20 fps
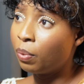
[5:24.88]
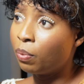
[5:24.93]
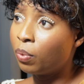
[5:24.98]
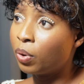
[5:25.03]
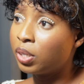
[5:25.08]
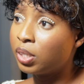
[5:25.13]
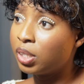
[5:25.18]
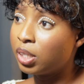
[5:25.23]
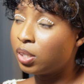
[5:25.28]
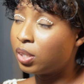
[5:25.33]
we
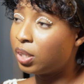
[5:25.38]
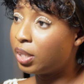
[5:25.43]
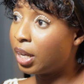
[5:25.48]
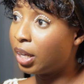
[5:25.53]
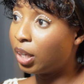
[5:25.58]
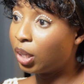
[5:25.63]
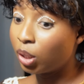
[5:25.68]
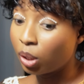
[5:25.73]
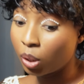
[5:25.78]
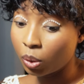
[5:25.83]
want it to
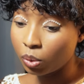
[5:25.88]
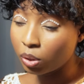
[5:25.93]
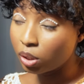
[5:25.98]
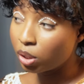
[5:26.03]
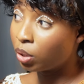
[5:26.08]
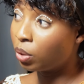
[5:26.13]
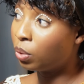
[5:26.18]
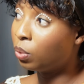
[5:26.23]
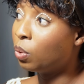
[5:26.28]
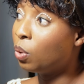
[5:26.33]
get
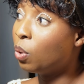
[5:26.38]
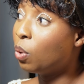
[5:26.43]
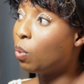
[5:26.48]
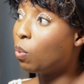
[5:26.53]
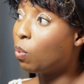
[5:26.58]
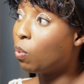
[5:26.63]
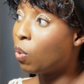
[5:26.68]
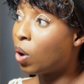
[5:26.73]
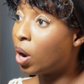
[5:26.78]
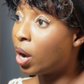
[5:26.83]
closer
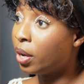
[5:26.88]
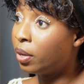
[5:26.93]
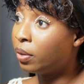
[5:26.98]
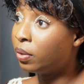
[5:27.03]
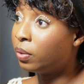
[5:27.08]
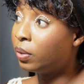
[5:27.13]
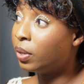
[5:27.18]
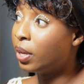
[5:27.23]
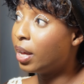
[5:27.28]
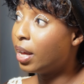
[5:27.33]

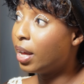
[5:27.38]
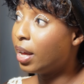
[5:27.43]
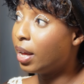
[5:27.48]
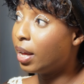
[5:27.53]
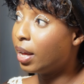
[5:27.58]
while